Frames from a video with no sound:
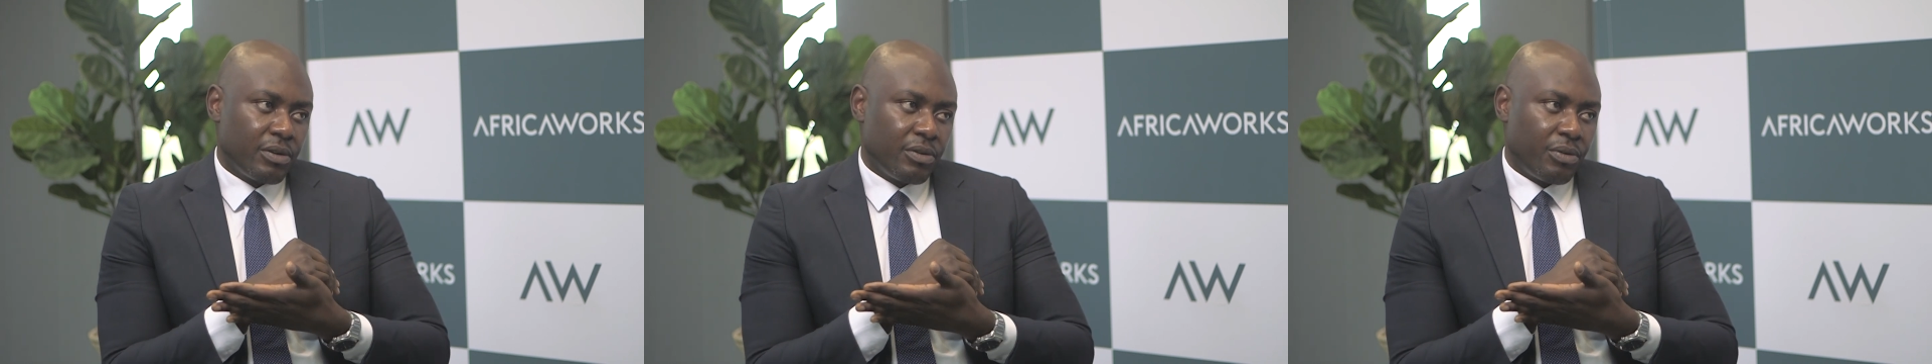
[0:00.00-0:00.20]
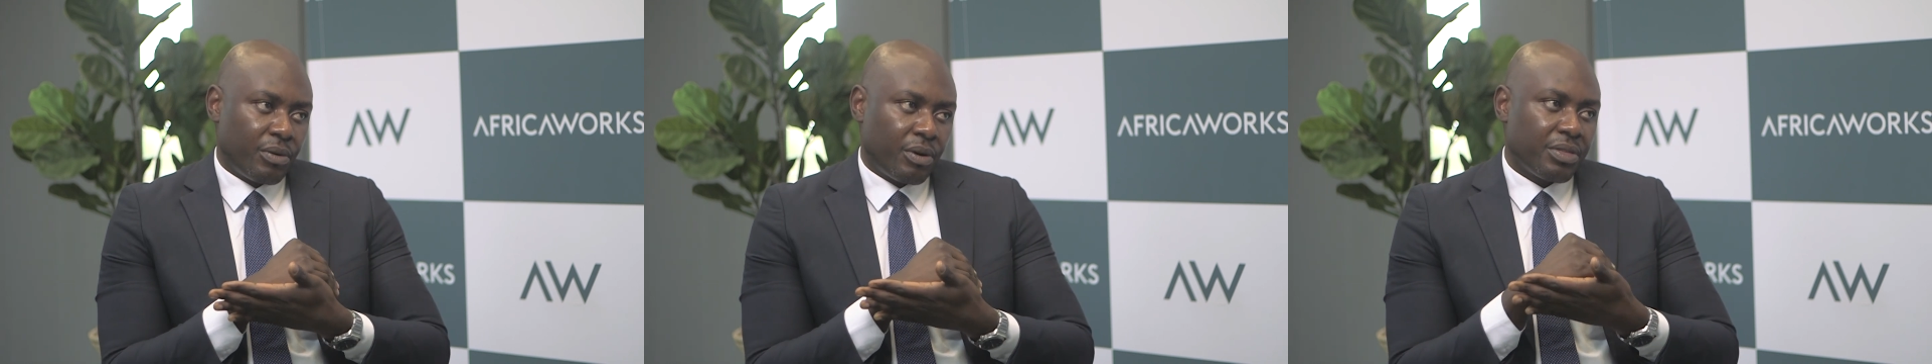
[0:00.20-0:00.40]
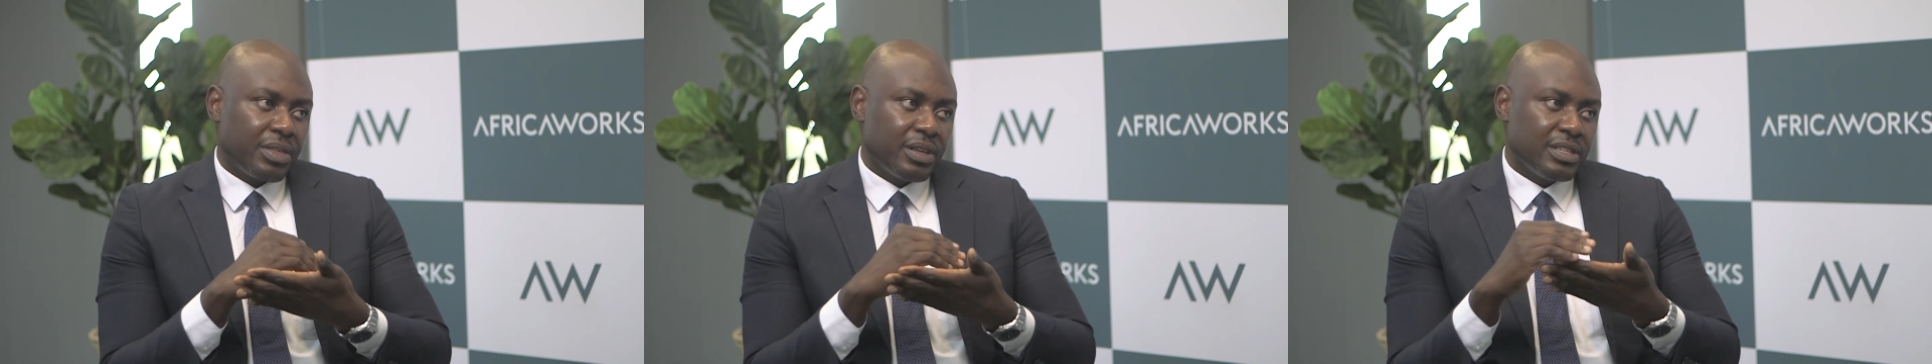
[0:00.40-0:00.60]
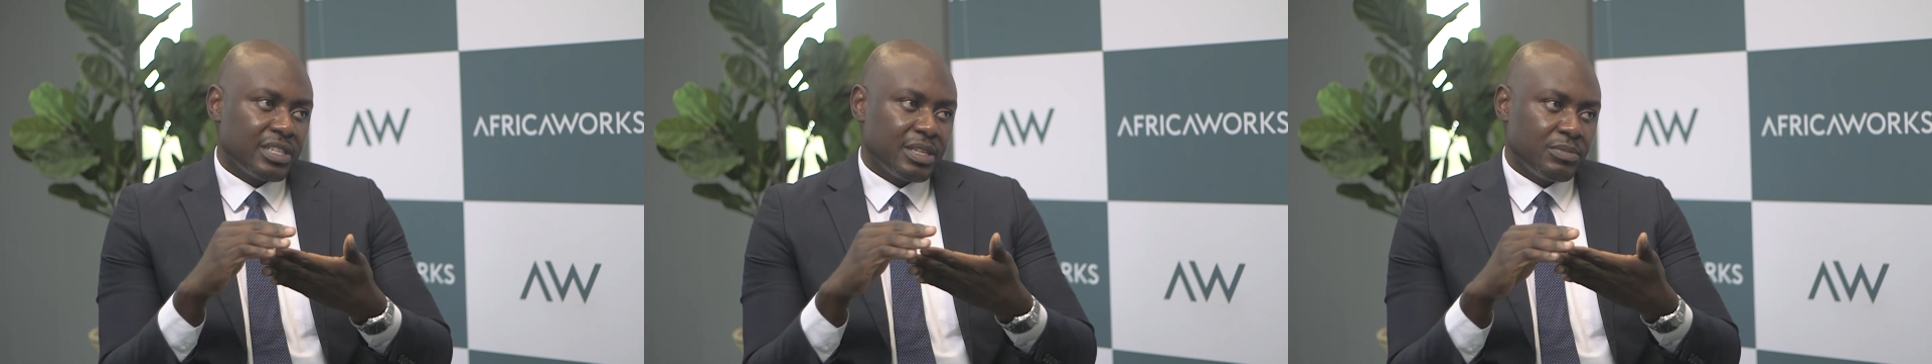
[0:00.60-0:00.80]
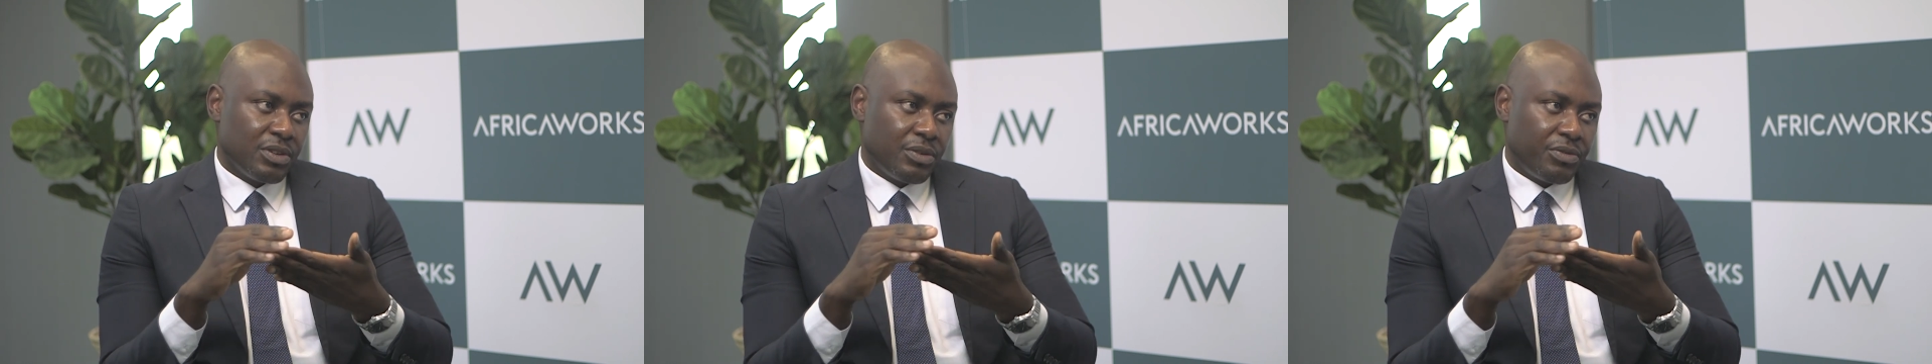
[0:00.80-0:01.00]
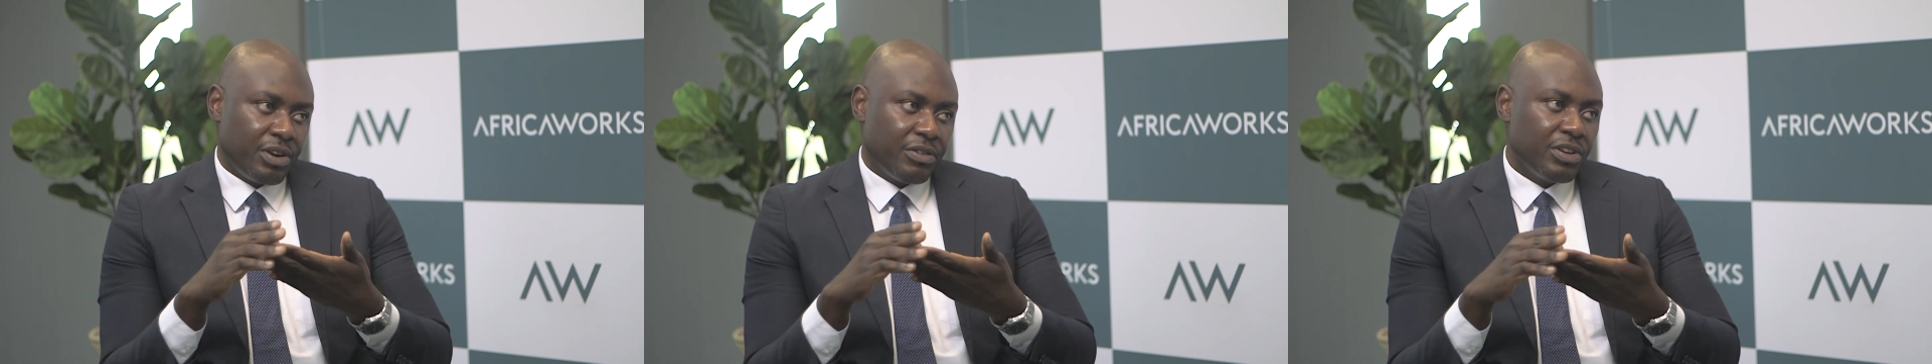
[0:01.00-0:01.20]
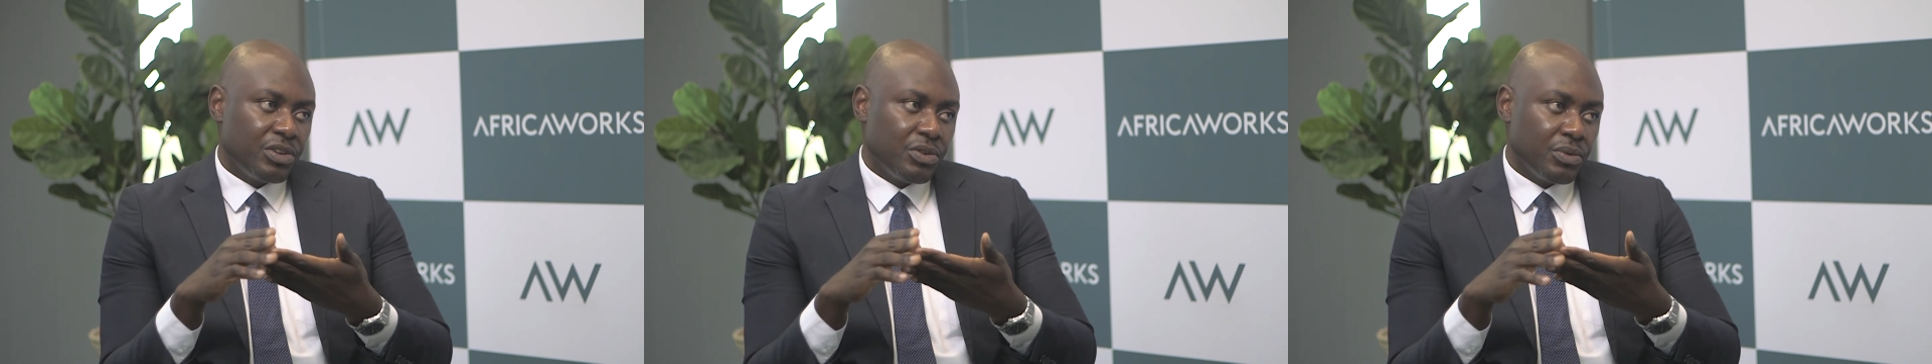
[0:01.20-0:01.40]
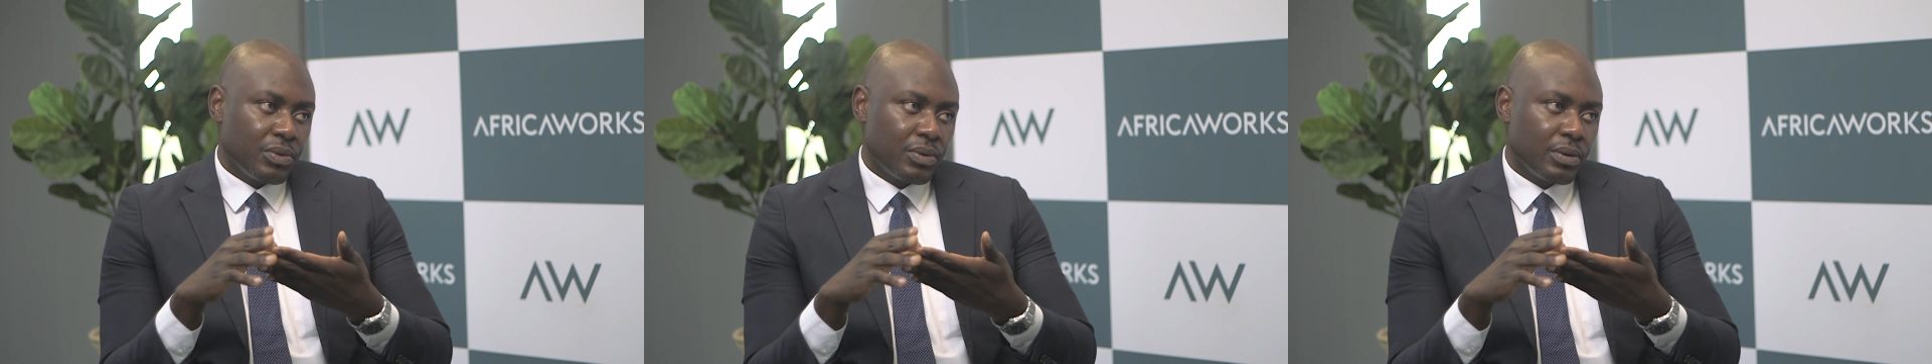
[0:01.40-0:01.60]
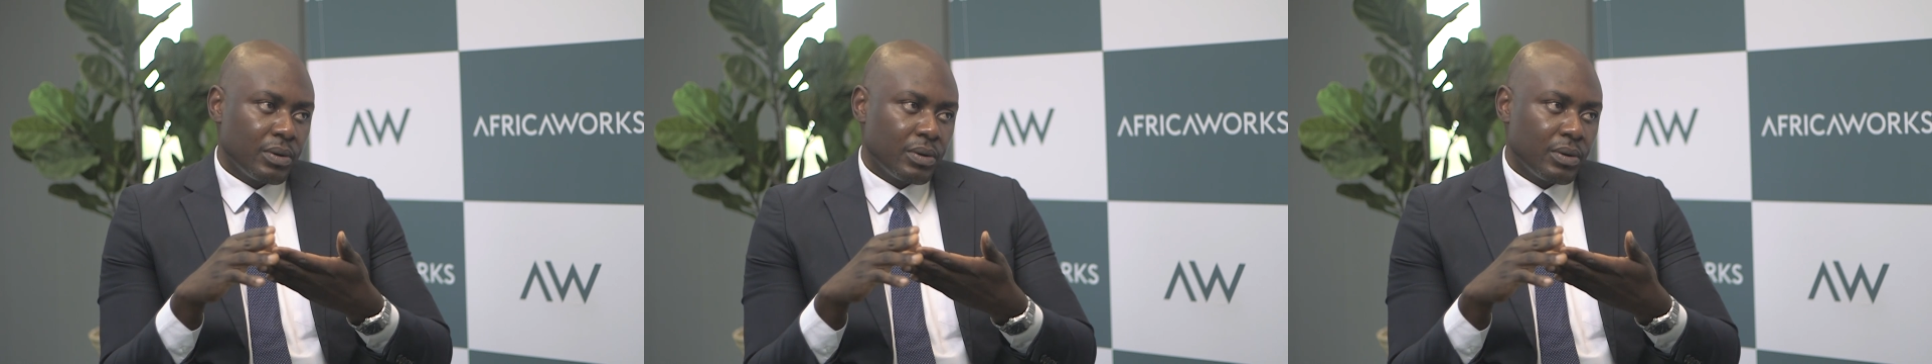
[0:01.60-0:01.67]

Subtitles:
growth in terms of revenue,